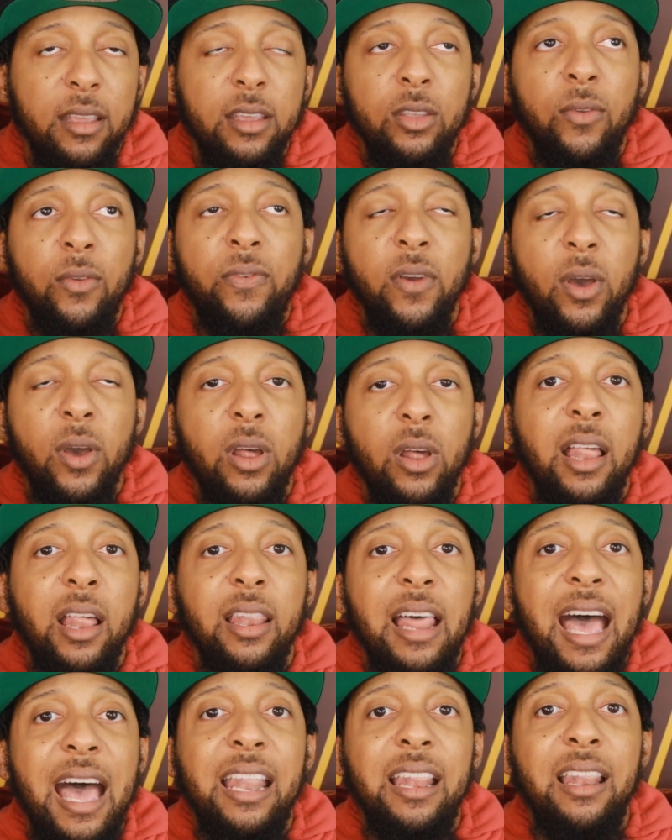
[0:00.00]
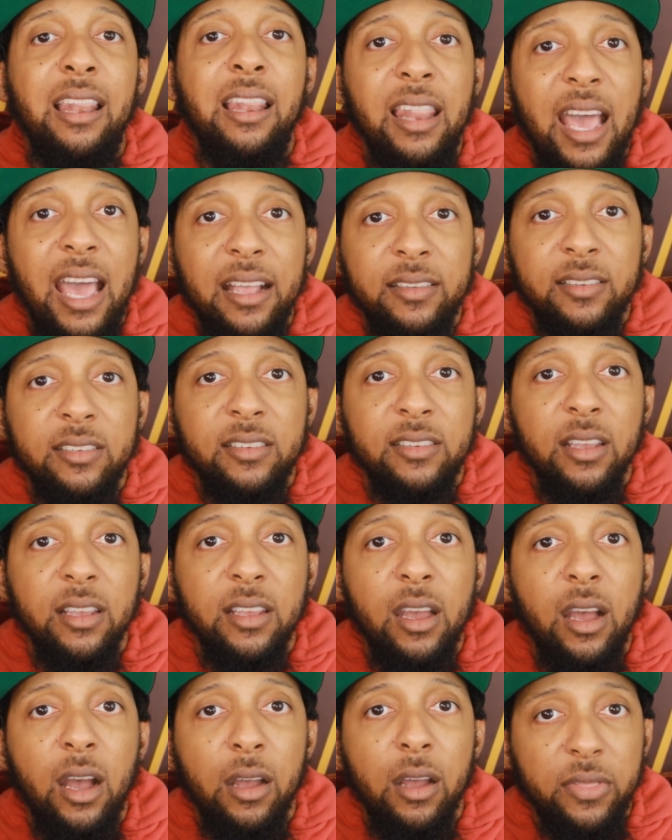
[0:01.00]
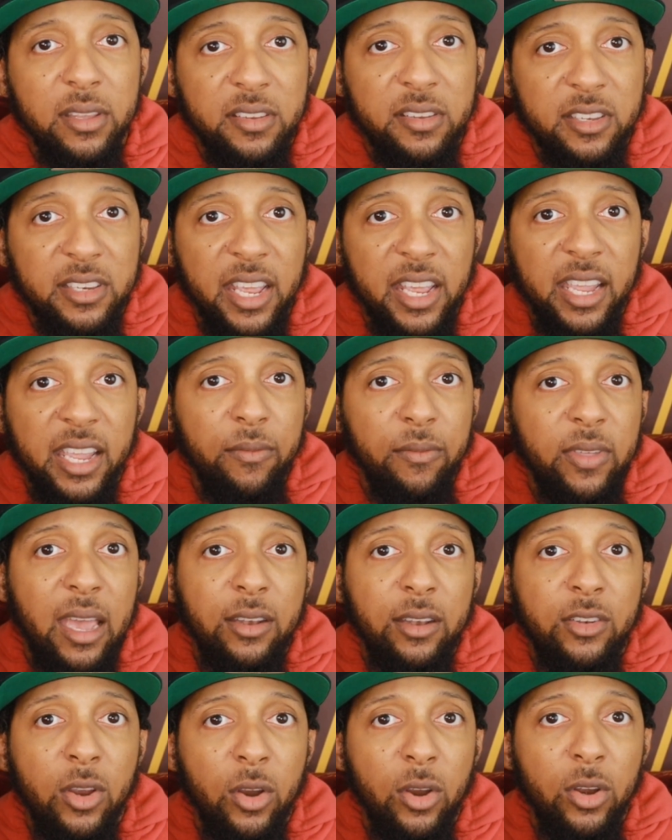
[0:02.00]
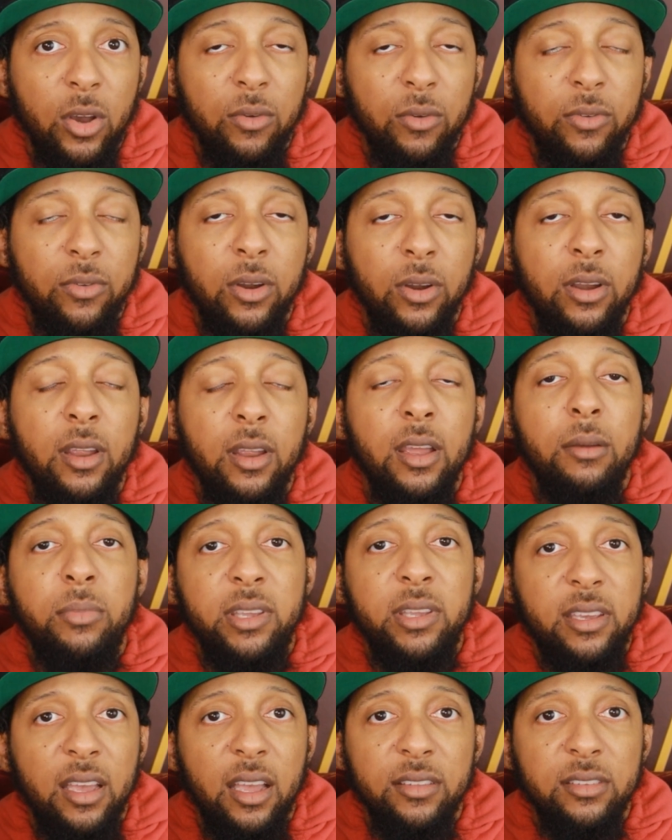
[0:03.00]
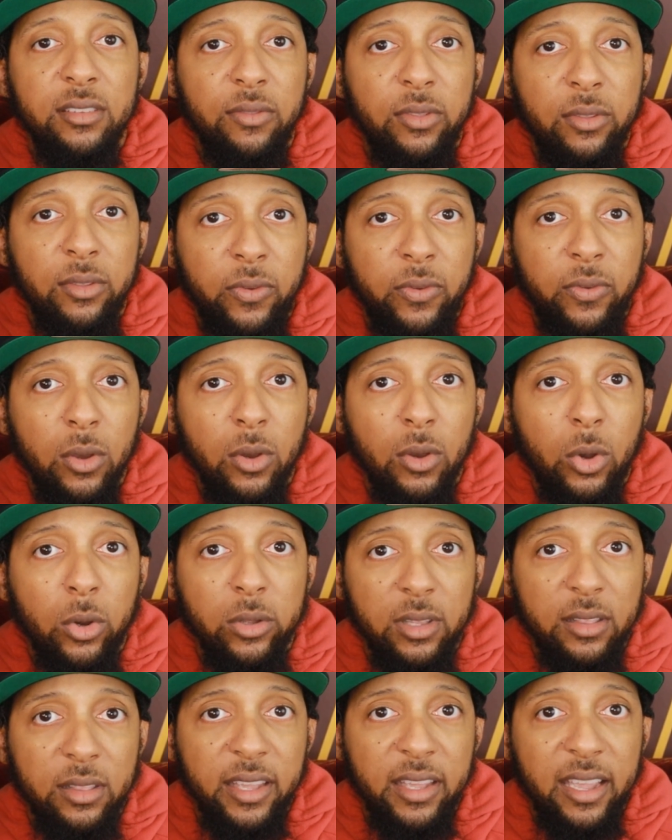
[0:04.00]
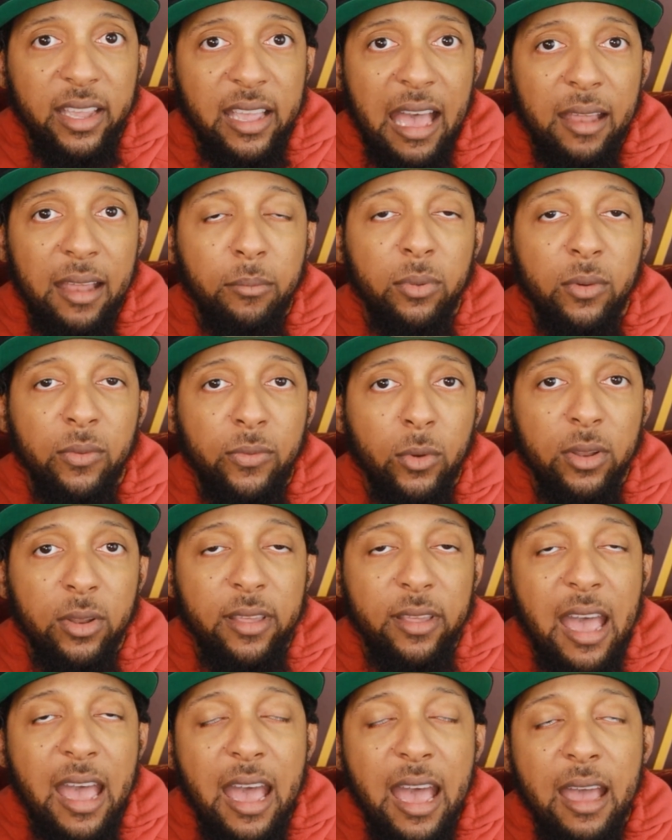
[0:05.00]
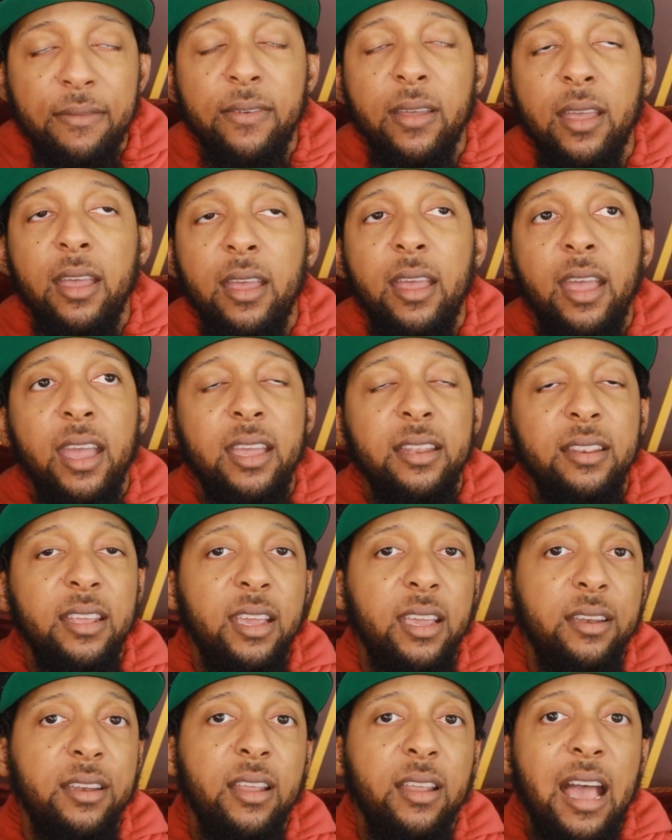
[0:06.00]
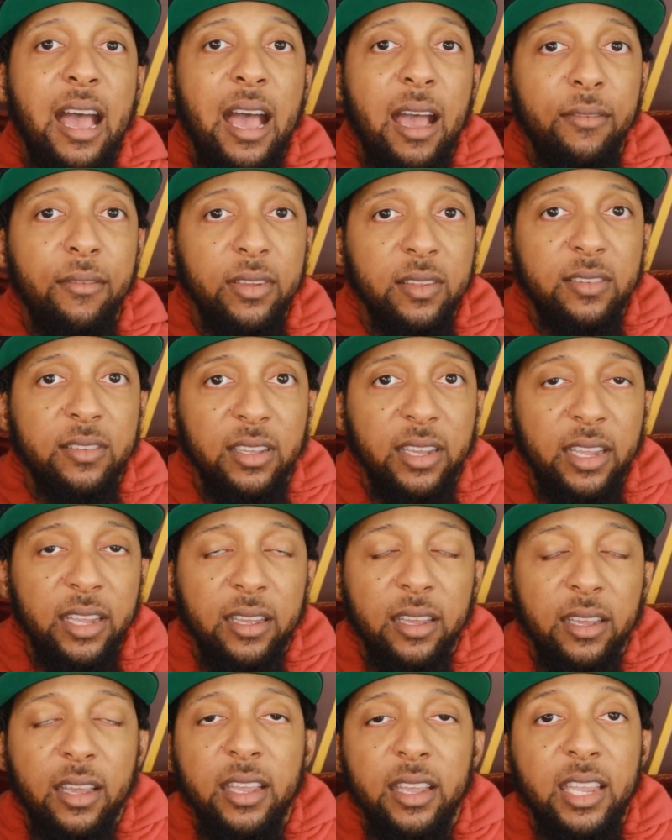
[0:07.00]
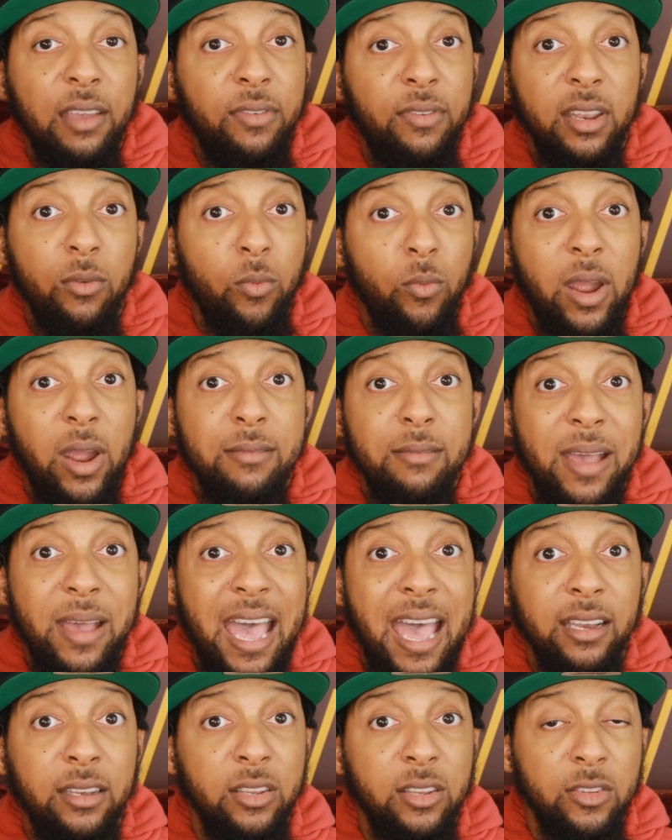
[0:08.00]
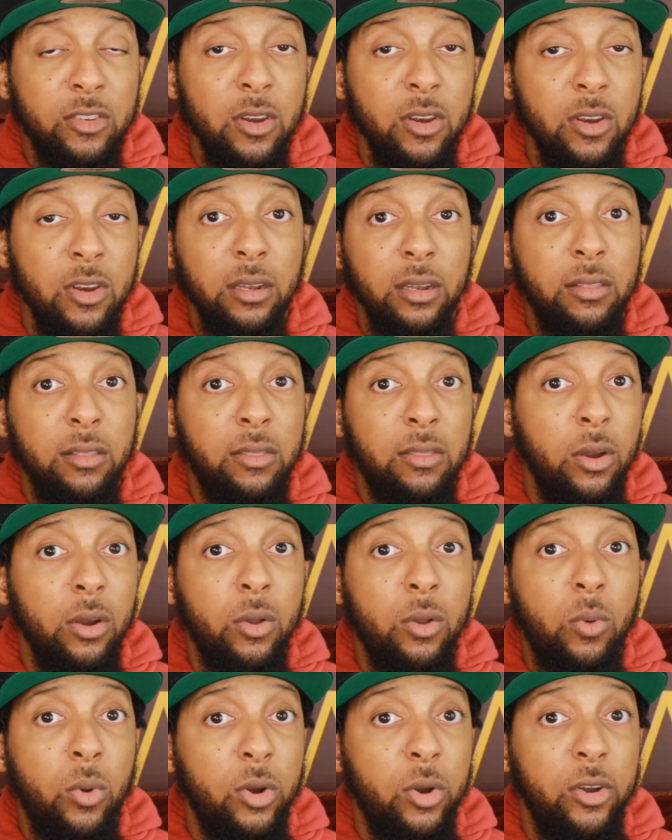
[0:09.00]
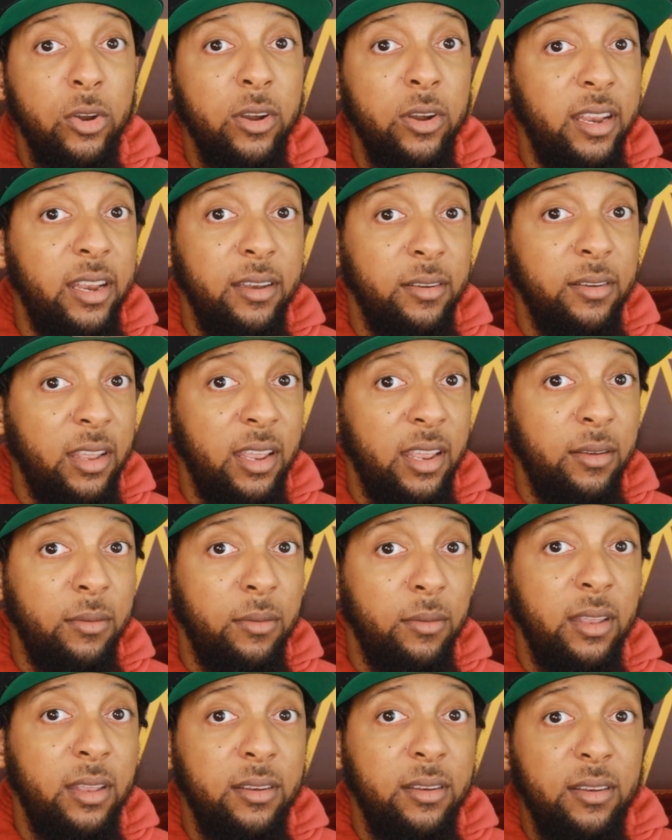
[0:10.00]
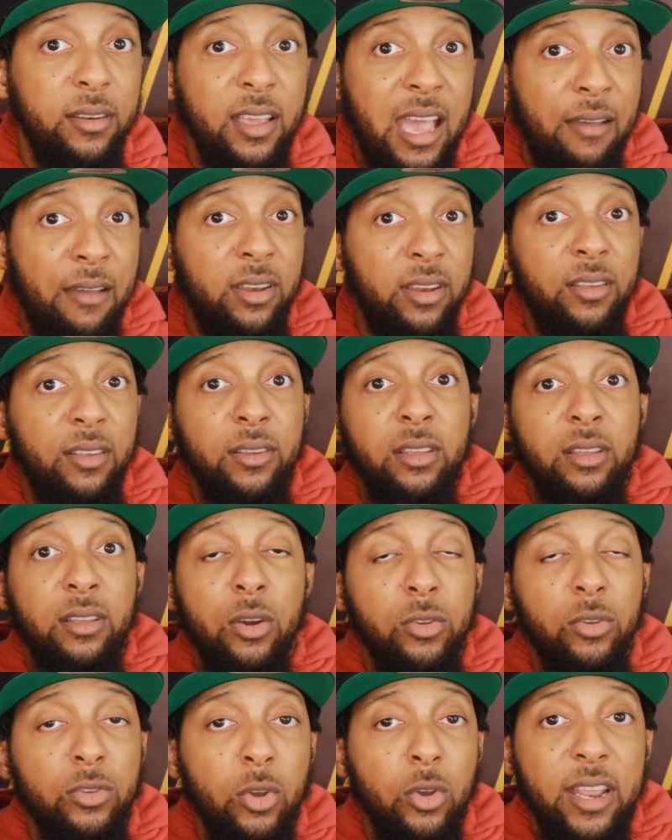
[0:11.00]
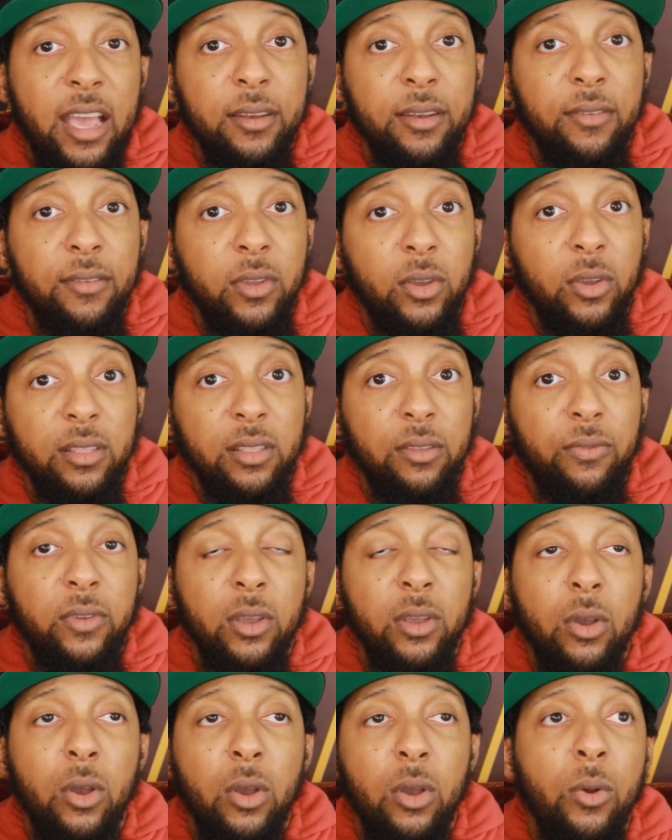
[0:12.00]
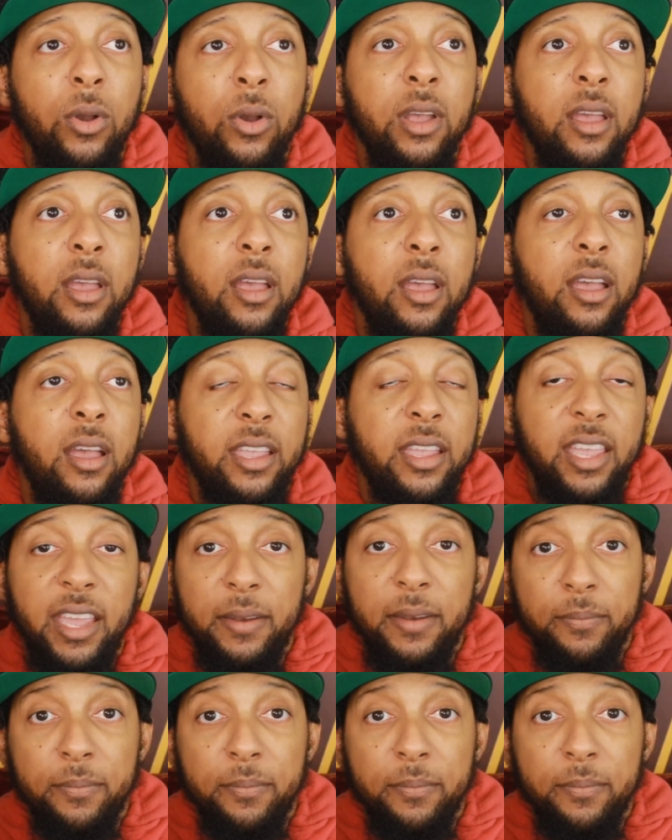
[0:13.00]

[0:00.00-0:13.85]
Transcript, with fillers: You felt a lot less of the sting of that turnover because of the field goal that they got before the half. And then obviously giving it right back to start the third quarter and, and, and having the Cardinals go down the field, get the field goal. Again,